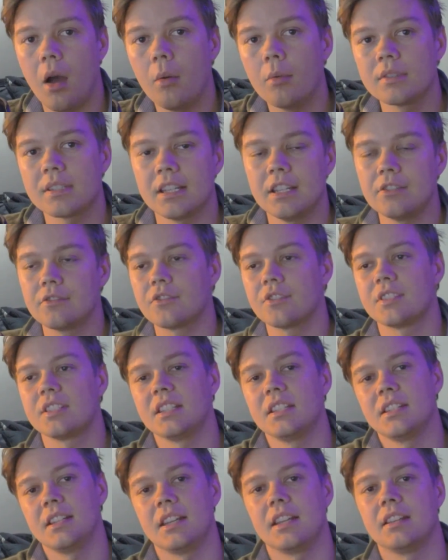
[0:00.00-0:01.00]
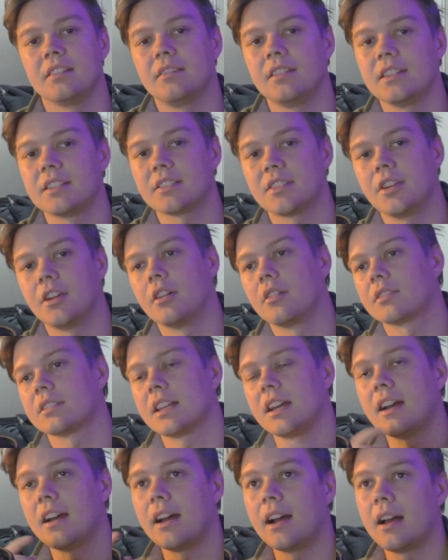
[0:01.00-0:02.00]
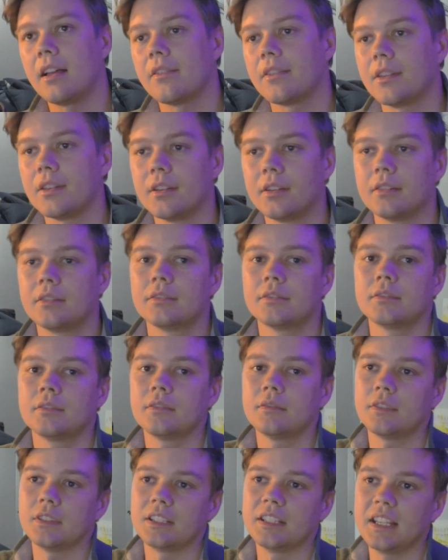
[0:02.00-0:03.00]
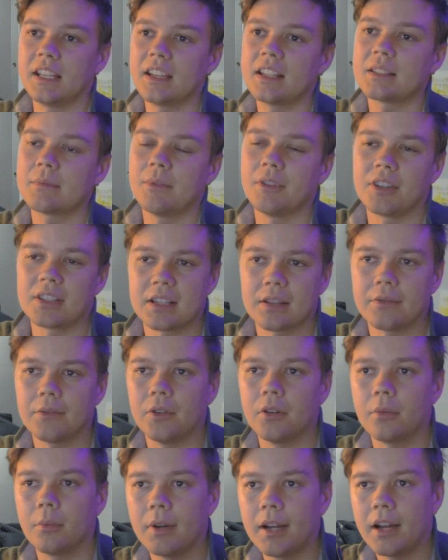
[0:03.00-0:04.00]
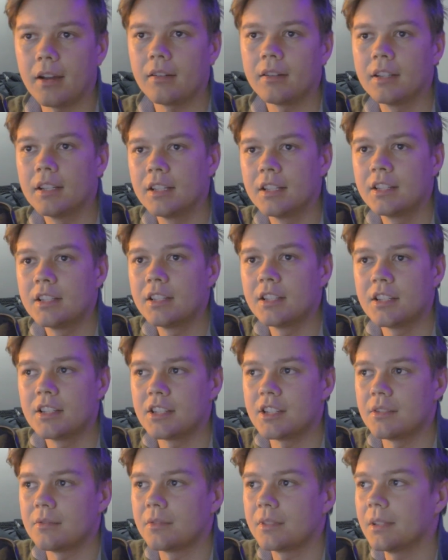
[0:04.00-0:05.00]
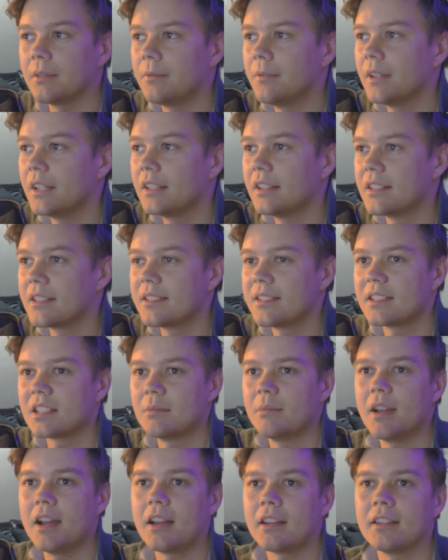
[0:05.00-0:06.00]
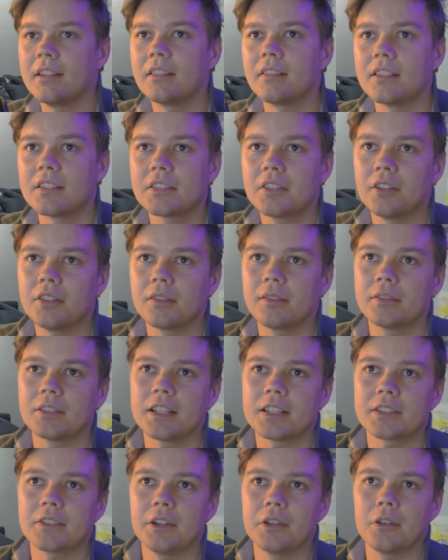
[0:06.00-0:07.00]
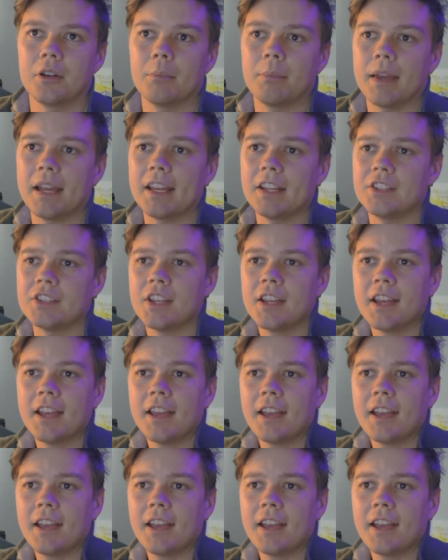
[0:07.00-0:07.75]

I was interested in this girl's other gigs because I thought, wow, she's really figured the system out here. Let's go to her page.